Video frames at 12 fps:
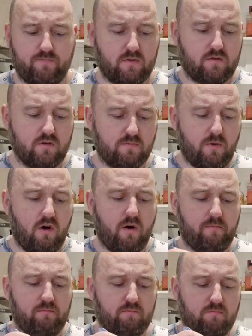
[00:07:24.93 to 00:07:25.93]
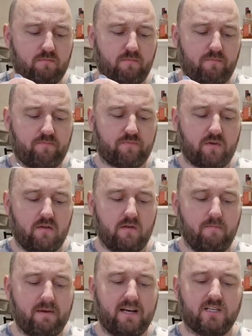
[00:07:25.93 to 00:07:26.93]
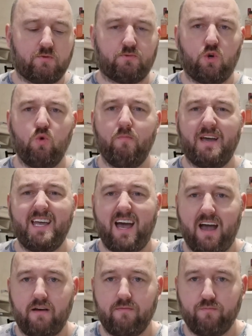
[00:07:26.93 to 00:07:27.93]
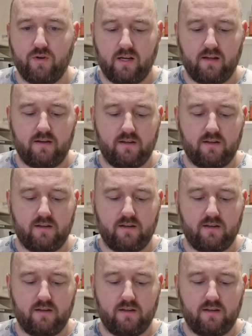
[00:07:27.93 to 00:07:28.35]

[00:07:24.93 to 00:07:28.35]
There's more the meat is two meter really.